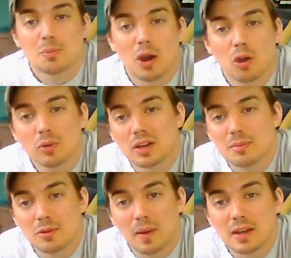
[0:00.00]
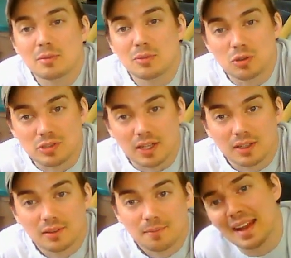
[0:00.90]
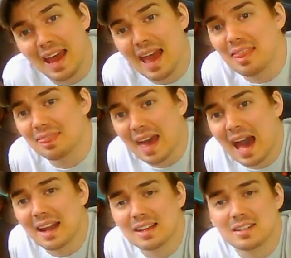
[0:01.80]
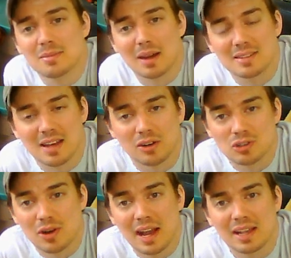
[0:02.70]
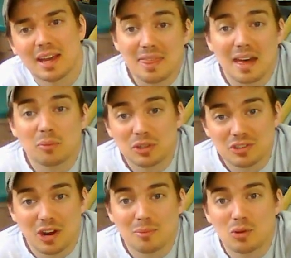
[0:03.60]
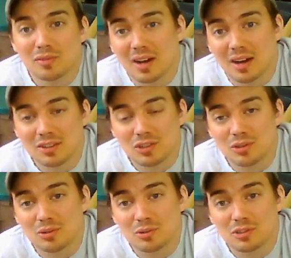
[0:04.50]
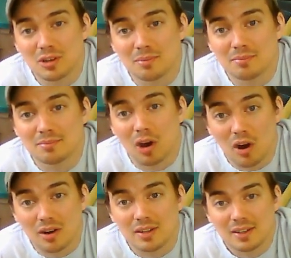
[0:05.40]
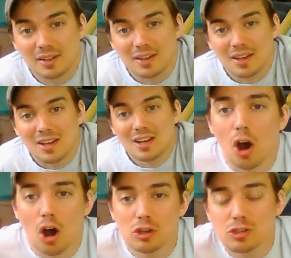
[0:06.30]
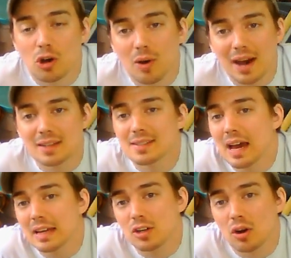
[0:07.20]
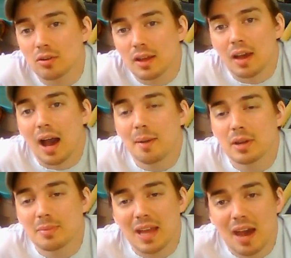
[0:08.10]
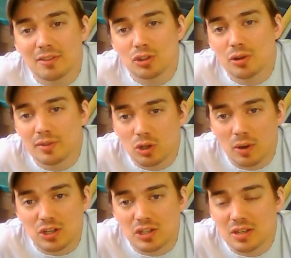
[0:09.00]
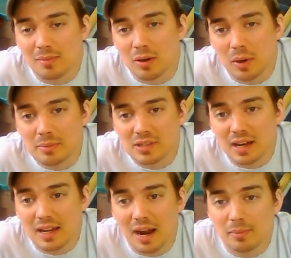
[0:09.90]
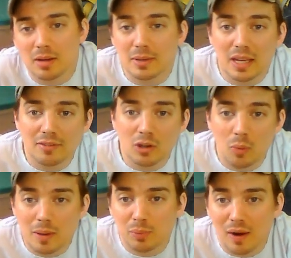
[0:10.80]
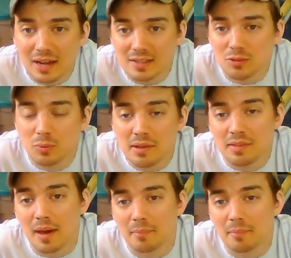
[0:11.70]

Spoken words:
Tomorrow we're going to be writing music, and then I add that into my soundtrack, and then we start moving on to some art. Also, on a side note, I'm going to be having trivia questions on my website, and I'm going to be giving away prizes with them.